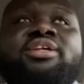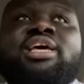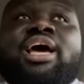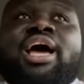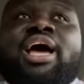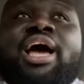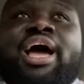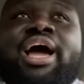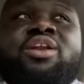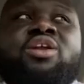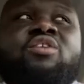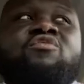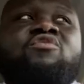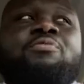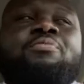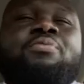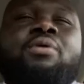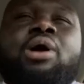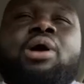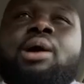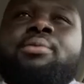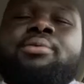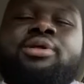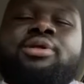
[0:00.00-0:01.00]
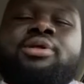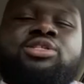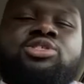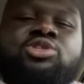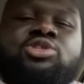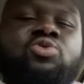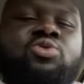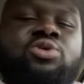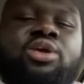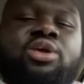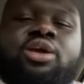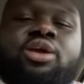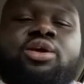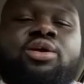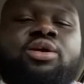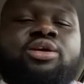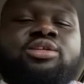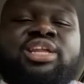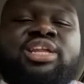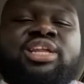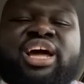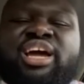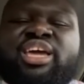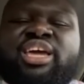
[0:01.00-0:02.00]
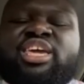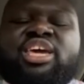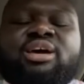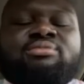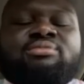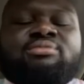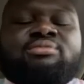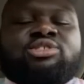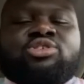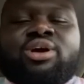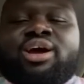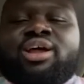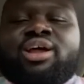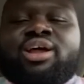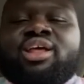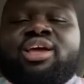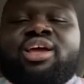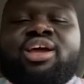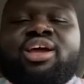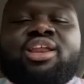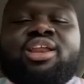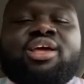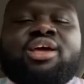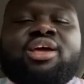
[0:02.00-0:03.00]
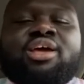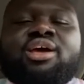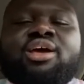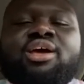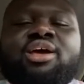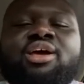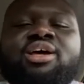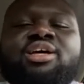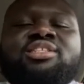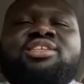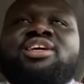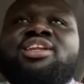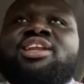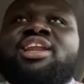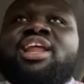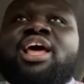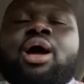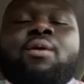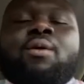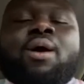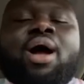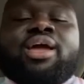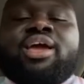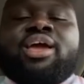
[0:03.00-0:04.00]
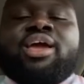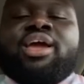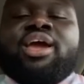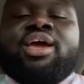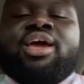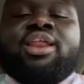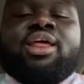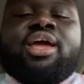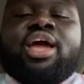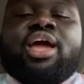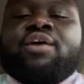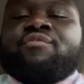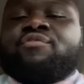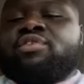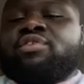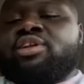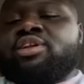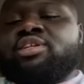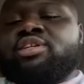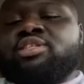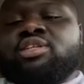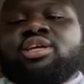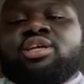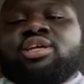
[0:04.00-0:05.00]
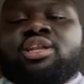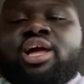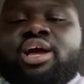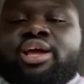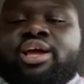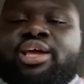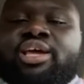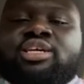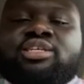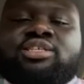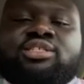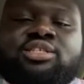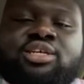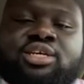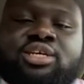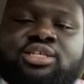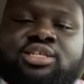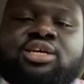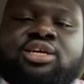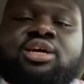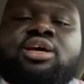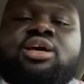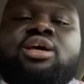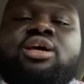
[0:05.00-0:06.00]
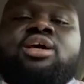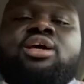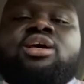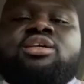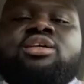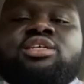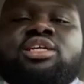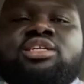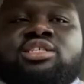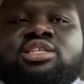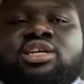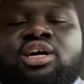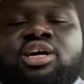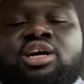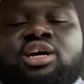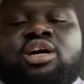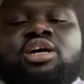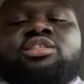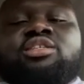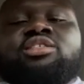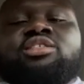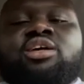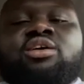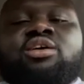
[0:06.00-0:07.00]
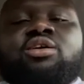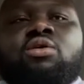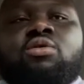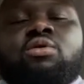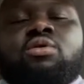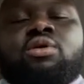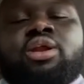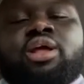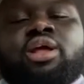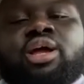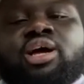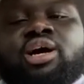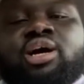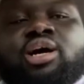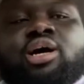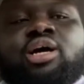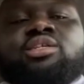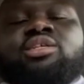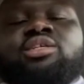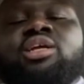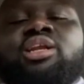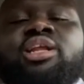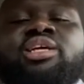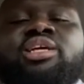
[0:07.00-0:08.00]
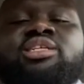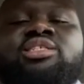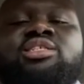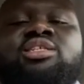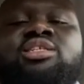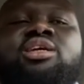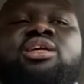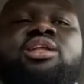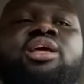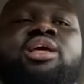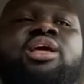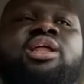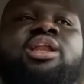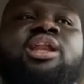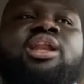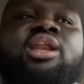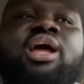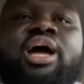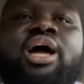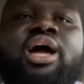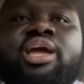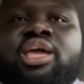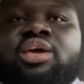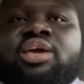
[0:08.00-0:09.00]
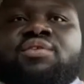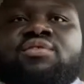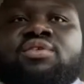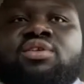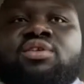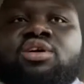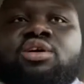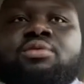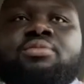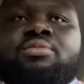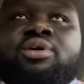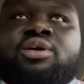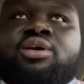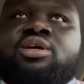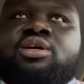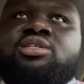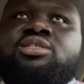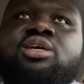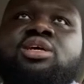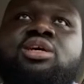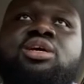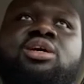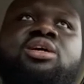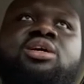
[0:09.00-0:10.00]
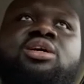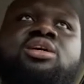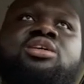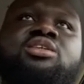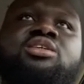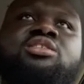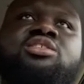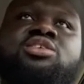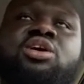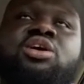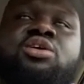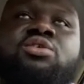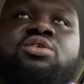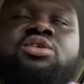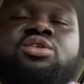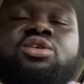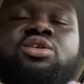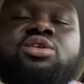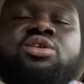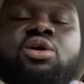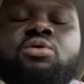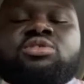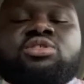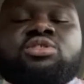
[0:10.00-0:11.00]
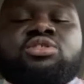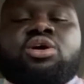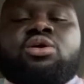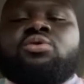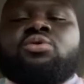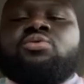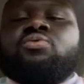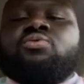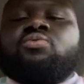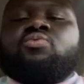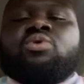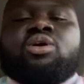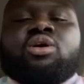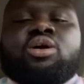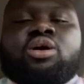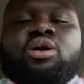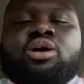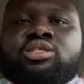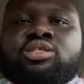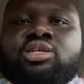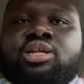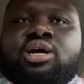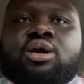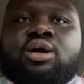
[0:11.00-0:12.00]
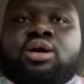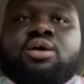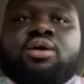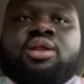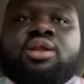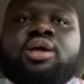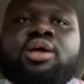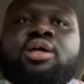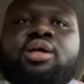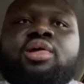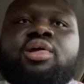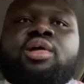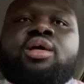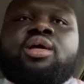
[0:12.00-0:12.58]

that high note for probably two years, and I kept trying to hit it. But now I can hit it effortlessly. Like, it's just, just constantly going and constantly listening and not giving up because certain notes, certain runs, and all that.